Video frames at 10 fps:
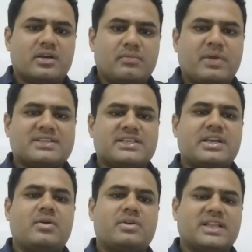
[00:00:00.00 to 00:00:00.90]
pass it
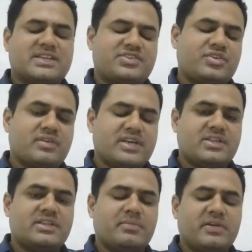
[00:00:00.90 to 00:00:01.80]
down to the next
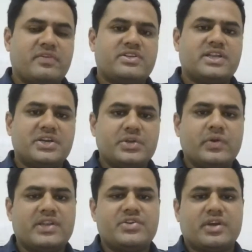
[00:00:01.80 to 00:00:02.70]
generation, the benefits that
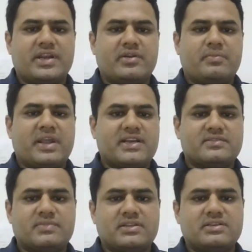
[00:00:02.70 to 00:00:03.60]
you enjoyed, your
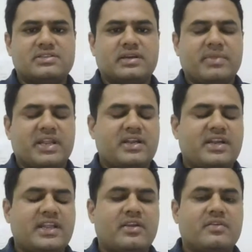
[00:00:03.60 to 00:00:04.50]
parents, mothers coming and
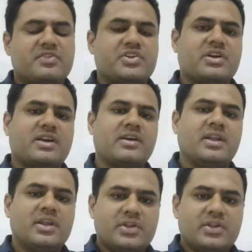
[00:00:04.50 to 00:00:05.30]
taking care of children.